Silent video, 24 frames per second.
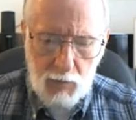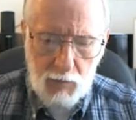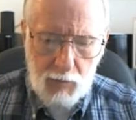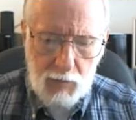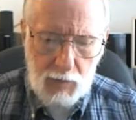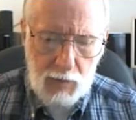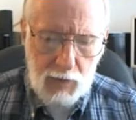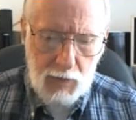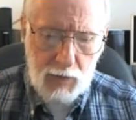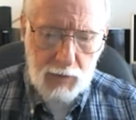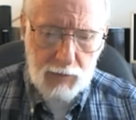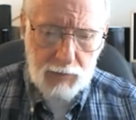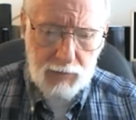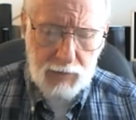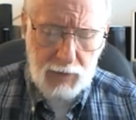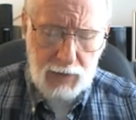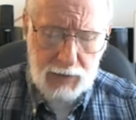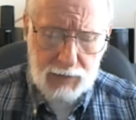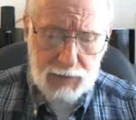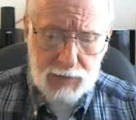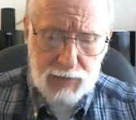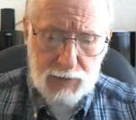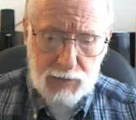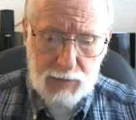And
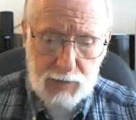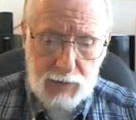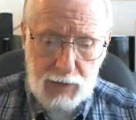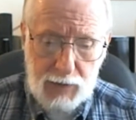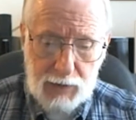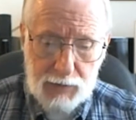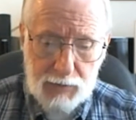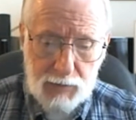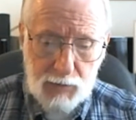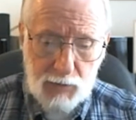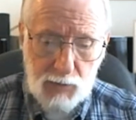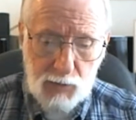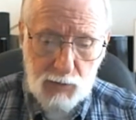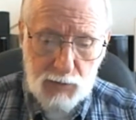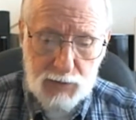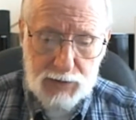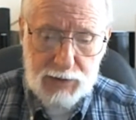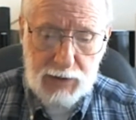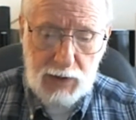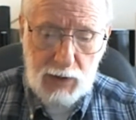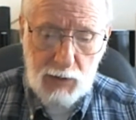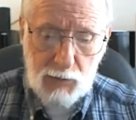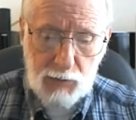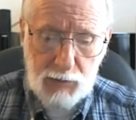that
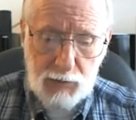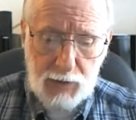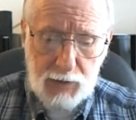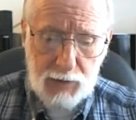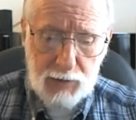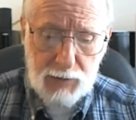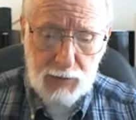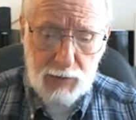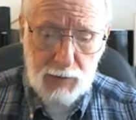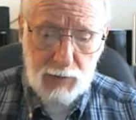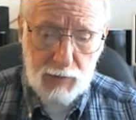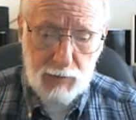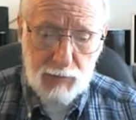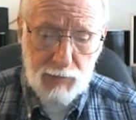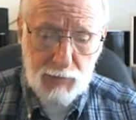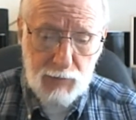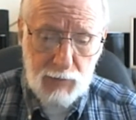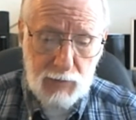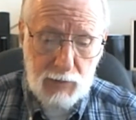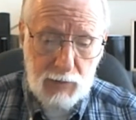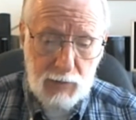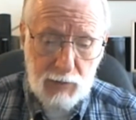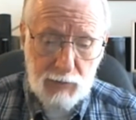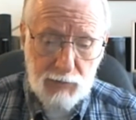goes down, then
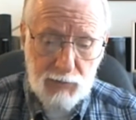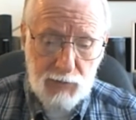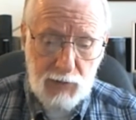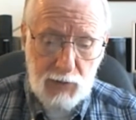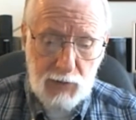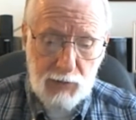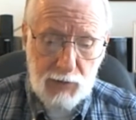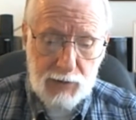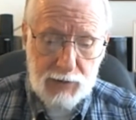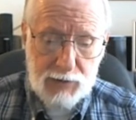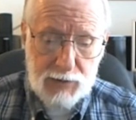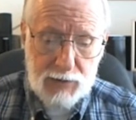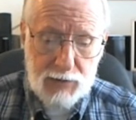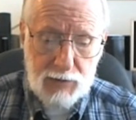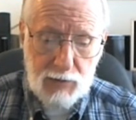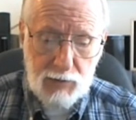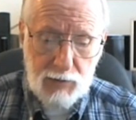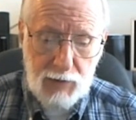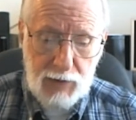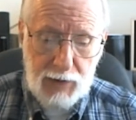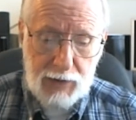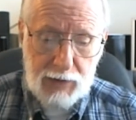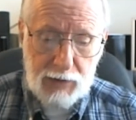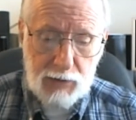the Pharez
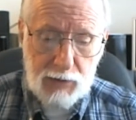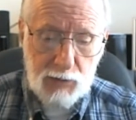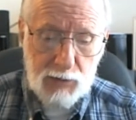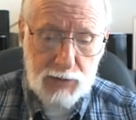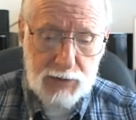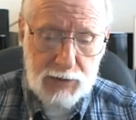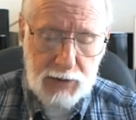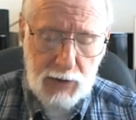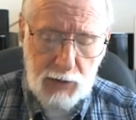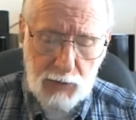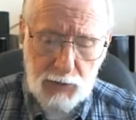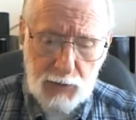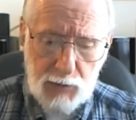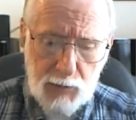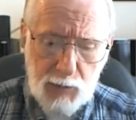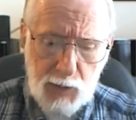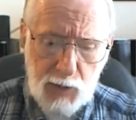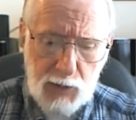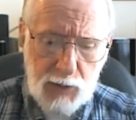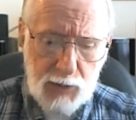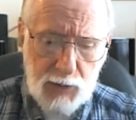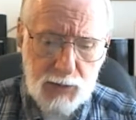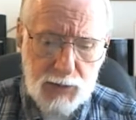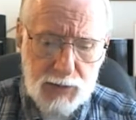line goes down and
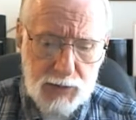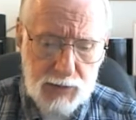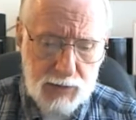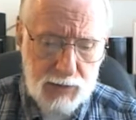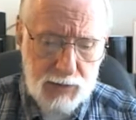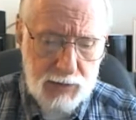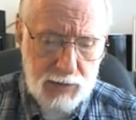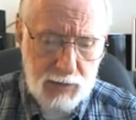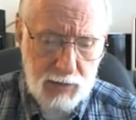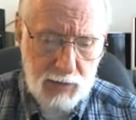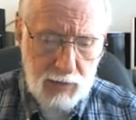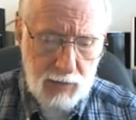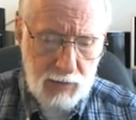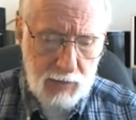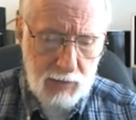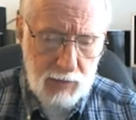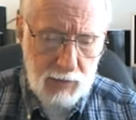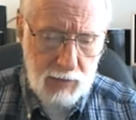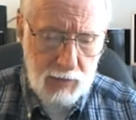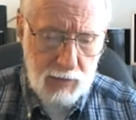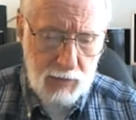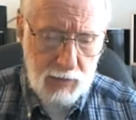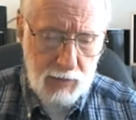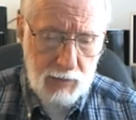produces
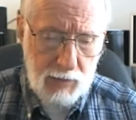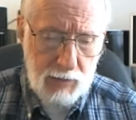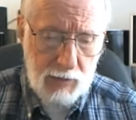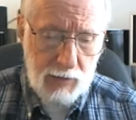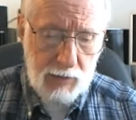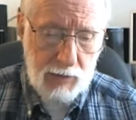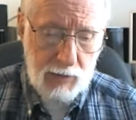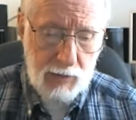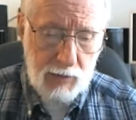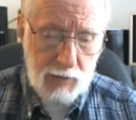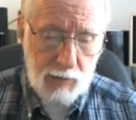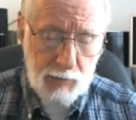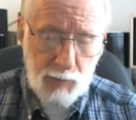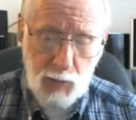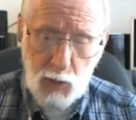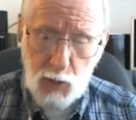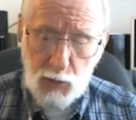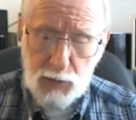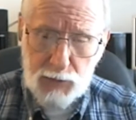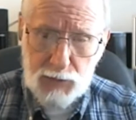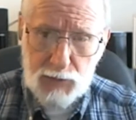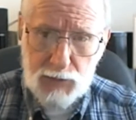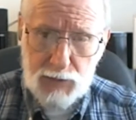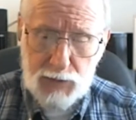
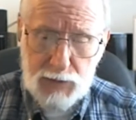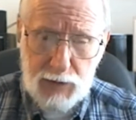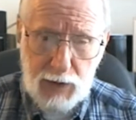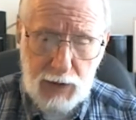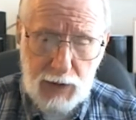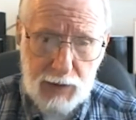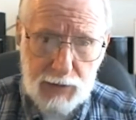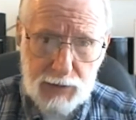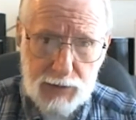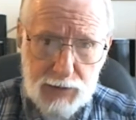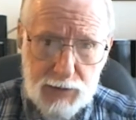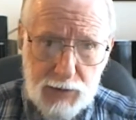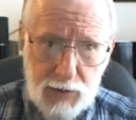both sides